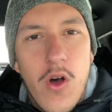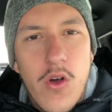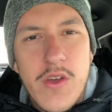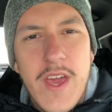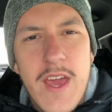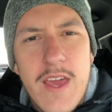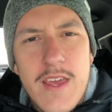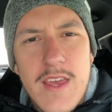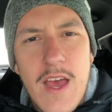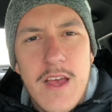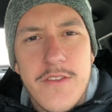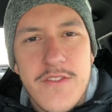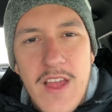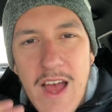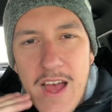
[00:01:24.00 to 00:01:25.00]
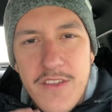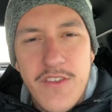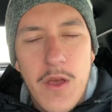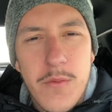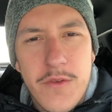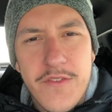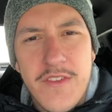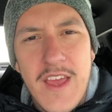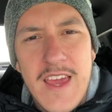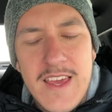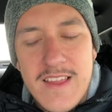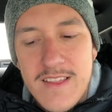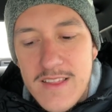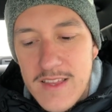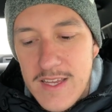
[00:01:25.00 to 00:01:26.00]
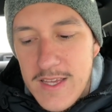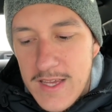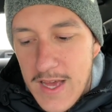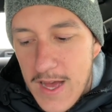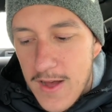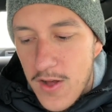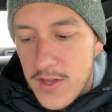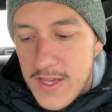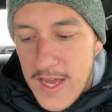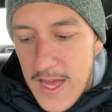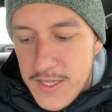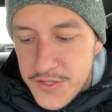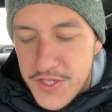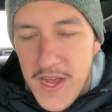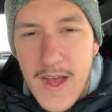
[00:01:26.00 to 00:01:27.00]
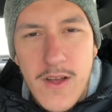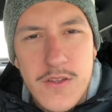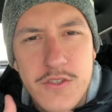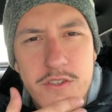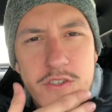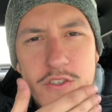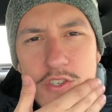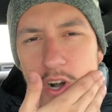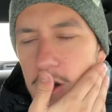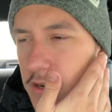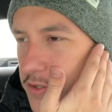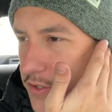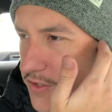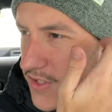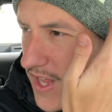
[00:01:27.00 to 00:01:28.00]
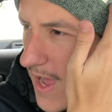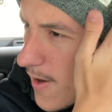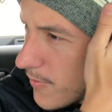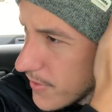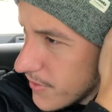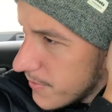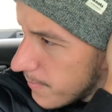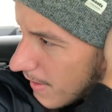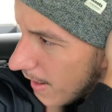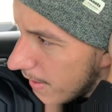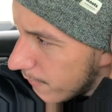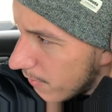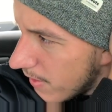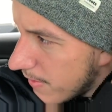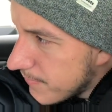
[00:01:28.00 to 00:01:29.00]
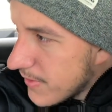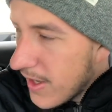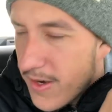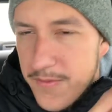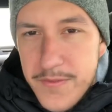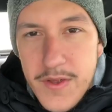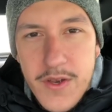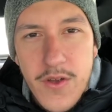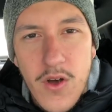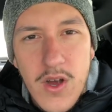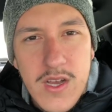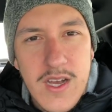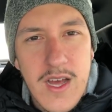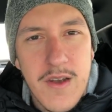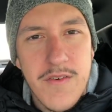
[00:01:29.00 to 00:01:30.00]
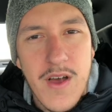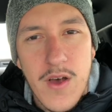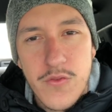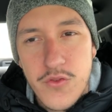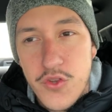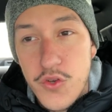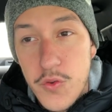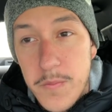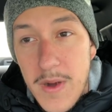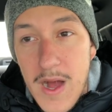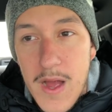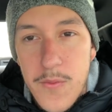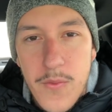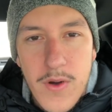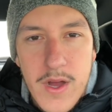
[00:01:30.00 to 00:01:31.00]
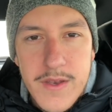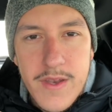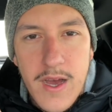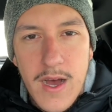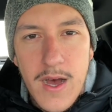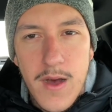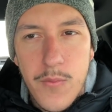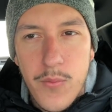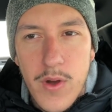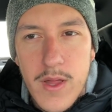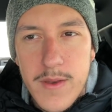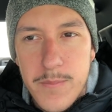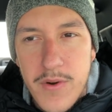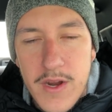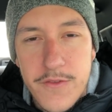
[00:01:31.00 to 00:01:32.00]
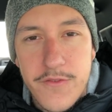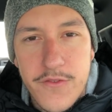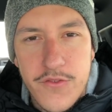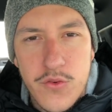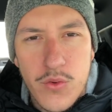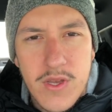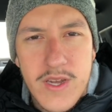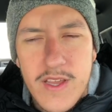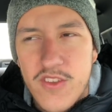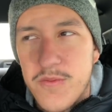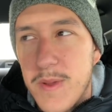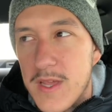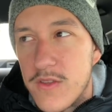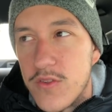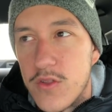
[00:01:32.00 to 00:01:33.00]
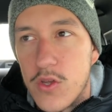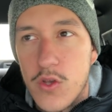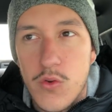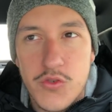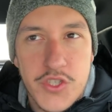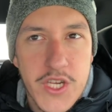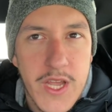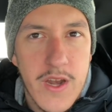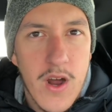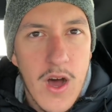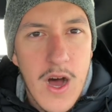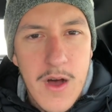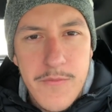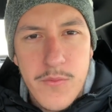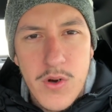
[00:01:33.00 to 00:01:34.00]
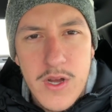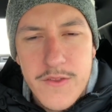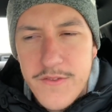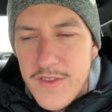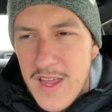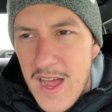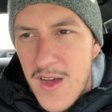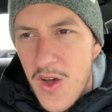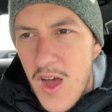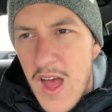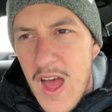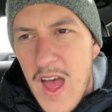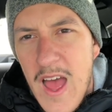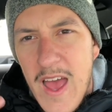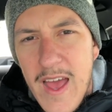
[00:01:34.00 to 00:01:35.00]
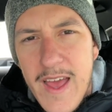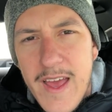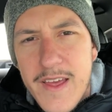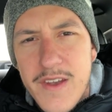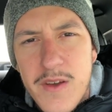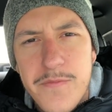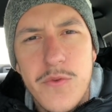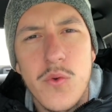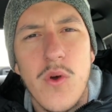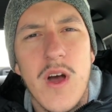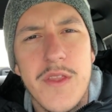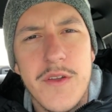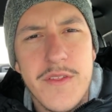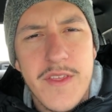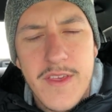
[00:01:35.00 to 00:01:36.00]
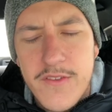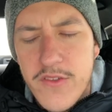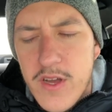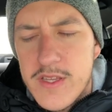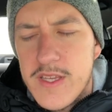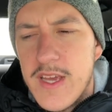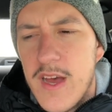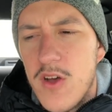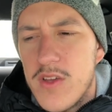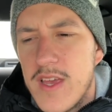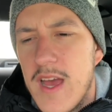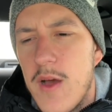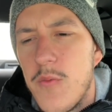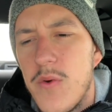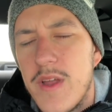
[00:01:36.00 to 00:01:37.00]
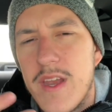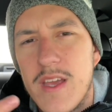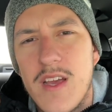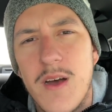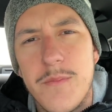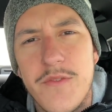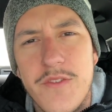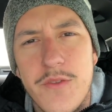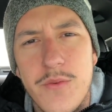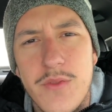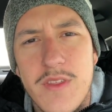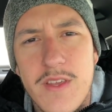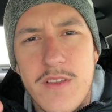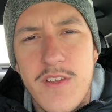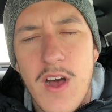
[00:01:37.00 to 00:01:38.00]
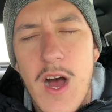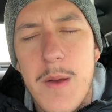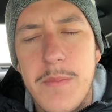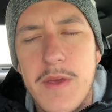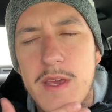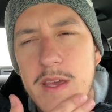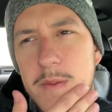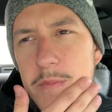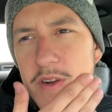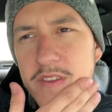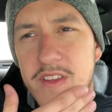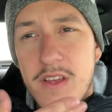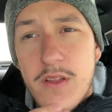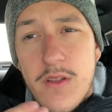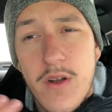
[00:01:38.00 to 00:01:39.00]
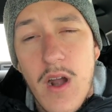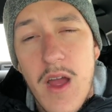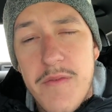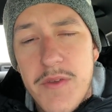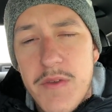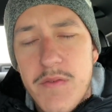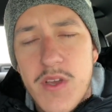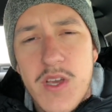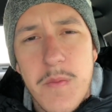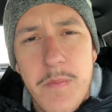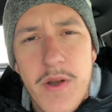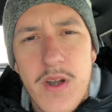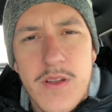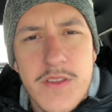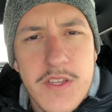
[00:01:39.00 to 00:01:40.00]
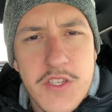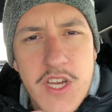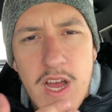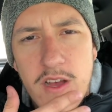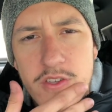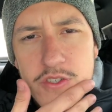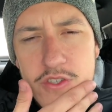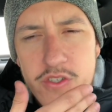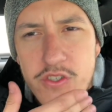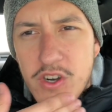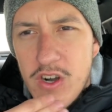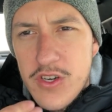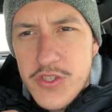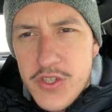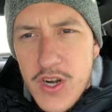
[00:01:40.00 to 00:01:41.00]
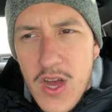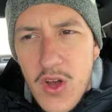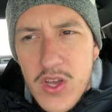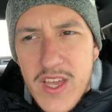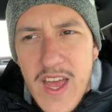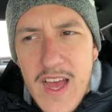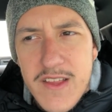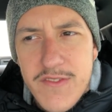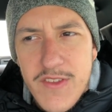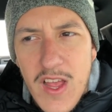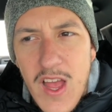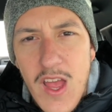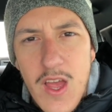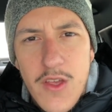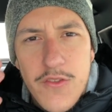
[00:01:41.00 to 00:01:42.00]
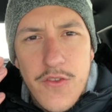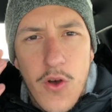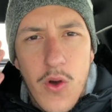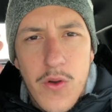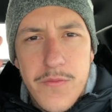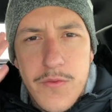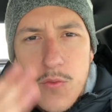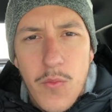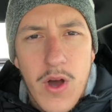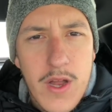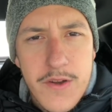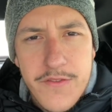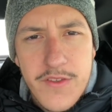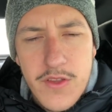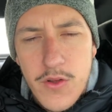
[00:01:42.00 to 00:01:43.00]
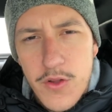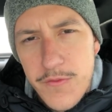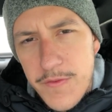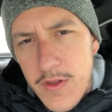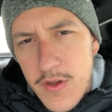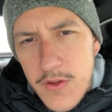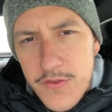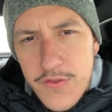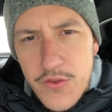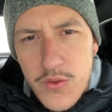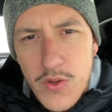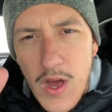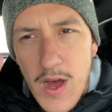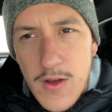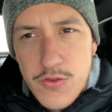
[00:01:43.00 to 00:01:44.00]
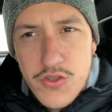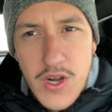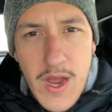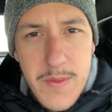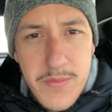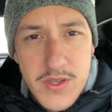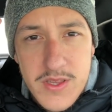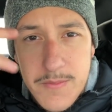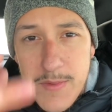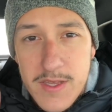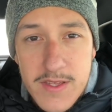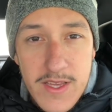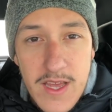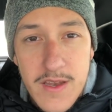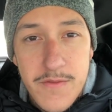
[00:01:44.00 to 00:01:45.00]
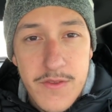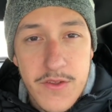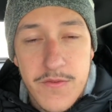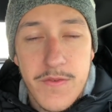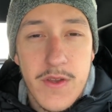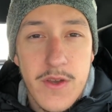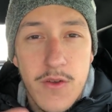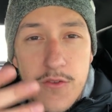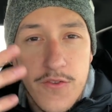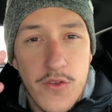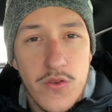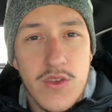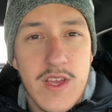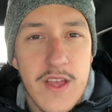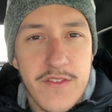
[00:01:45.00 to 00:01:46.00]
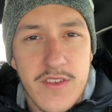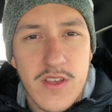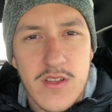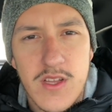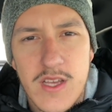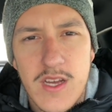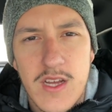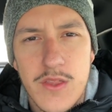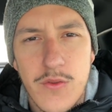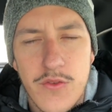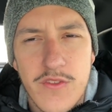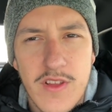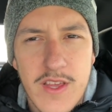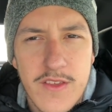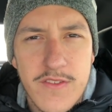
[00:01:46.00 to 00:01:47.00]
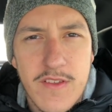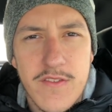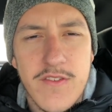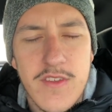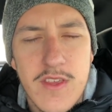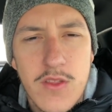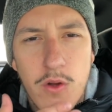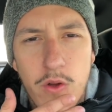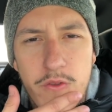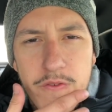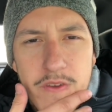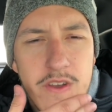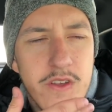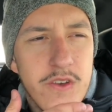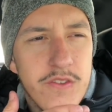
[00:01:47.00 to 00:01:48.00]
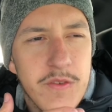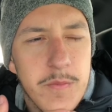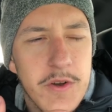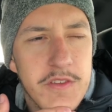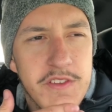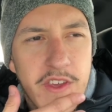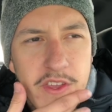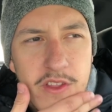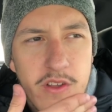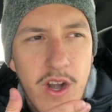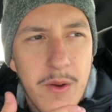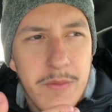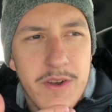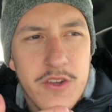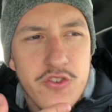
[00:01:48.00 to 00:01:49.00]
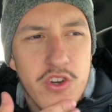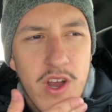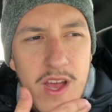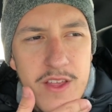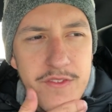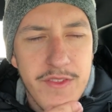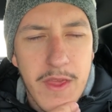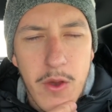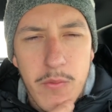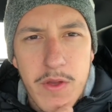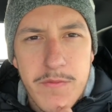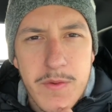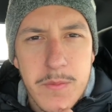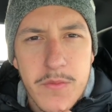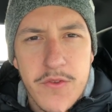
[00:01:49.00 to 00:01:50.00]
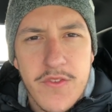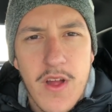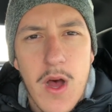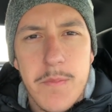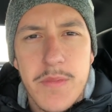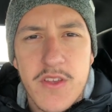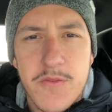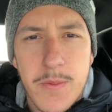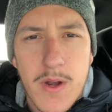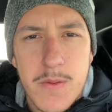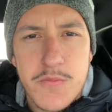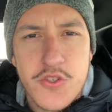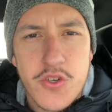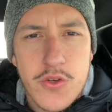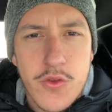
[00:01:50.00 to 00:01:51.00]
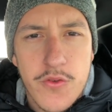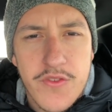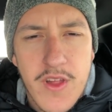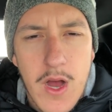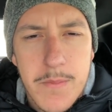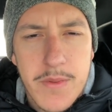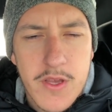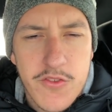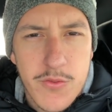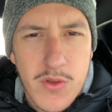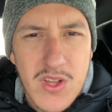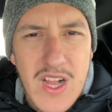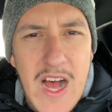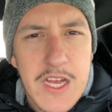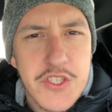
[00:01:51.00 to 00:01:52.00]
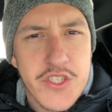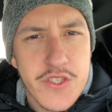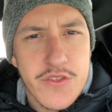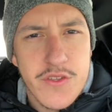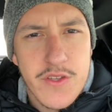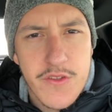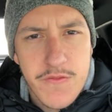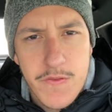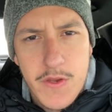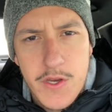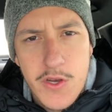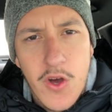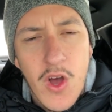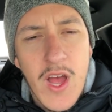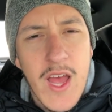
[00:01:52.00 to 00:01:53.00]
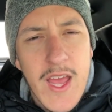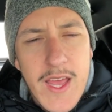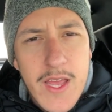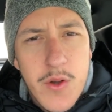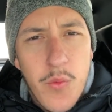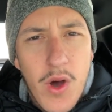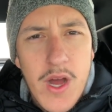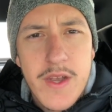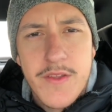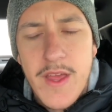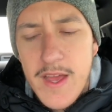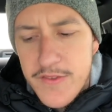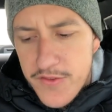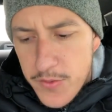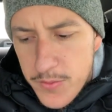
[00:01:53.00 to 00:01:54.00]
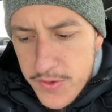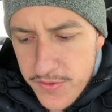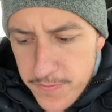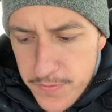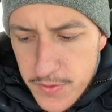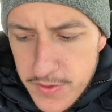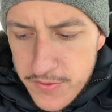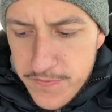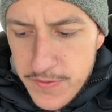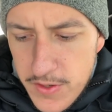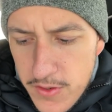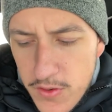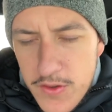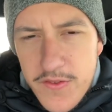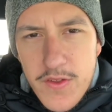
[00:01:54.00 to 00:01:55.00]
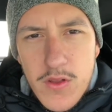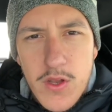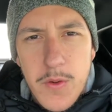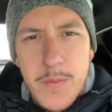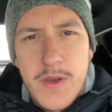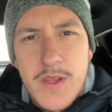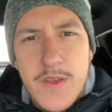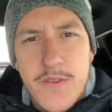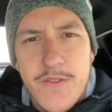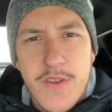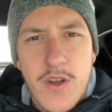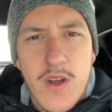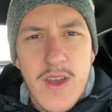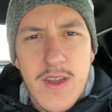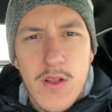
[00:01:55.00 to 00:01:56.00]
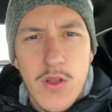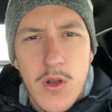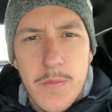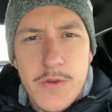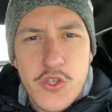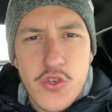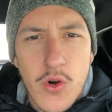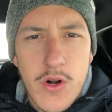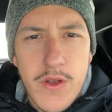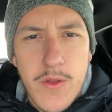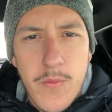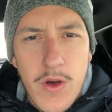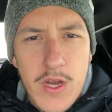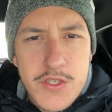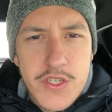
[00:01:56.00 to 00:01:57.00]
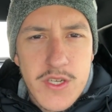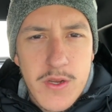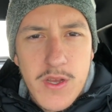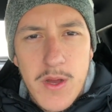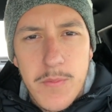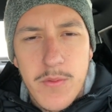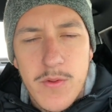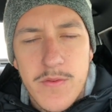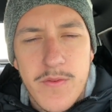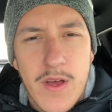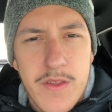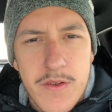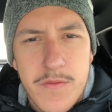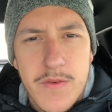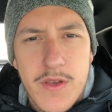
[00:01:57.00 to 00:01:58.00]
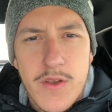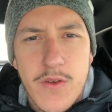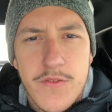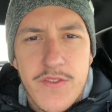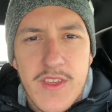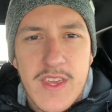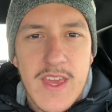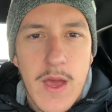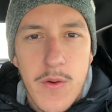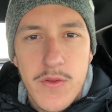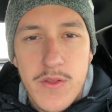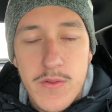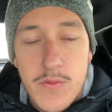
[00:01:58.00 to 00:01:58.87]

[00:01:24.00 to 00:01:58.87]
Okay, yes, as I was saying, the HELLCAT Challenger and Chargers. Now, when you're buying one, I've done a video on kind of how to buy one, what prices you can expect to negotiate off ones now, and a few other things on the HELLCAT when it comes to the topic in particular. I've even compared the Challenger and Charger HELLCATs. So if you want to see those videos, I'll try and put them at the end of this video so you guys can click on those links and see those videos in particular. I'm going to try and stay away from those topics, but I'm sure those topics will clash into this video in one. Hence the reason for this video. It's a little bit easier and a little bit shorter than watching a couple of other videos to get